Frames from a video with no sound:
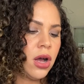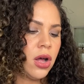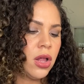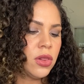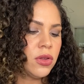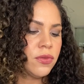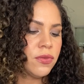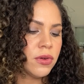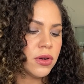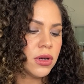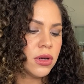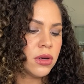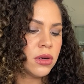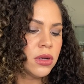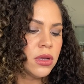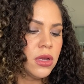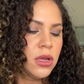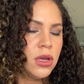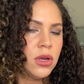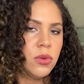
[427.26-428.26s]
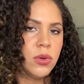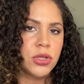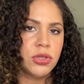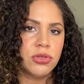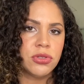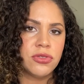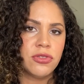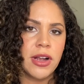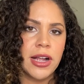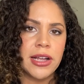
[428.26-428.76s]
Oliver, which
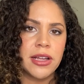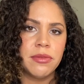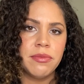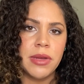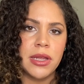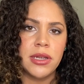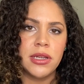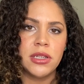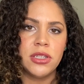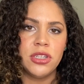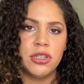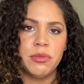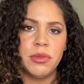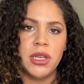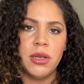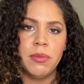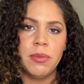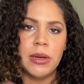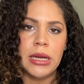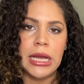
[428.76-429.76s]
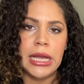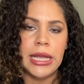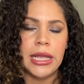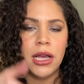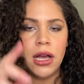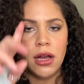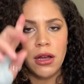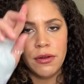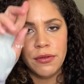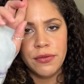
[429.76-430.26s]
was recommended to me
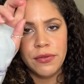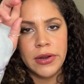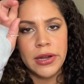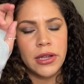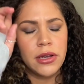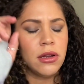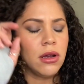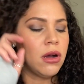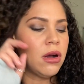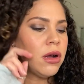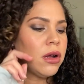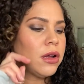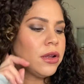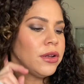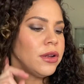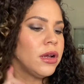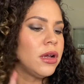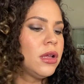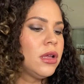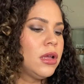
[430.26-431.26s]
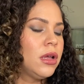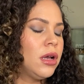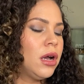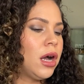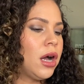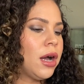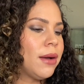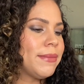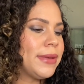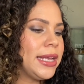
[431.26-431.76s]
by a friend on
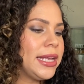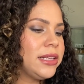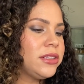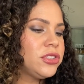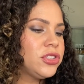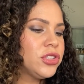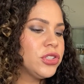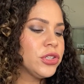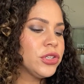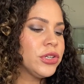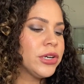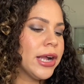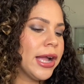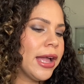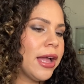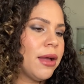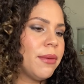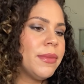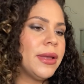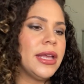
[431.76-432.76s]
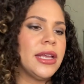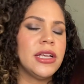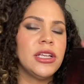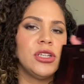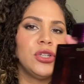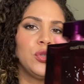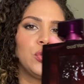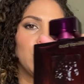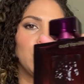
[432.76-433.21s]
Instagram, is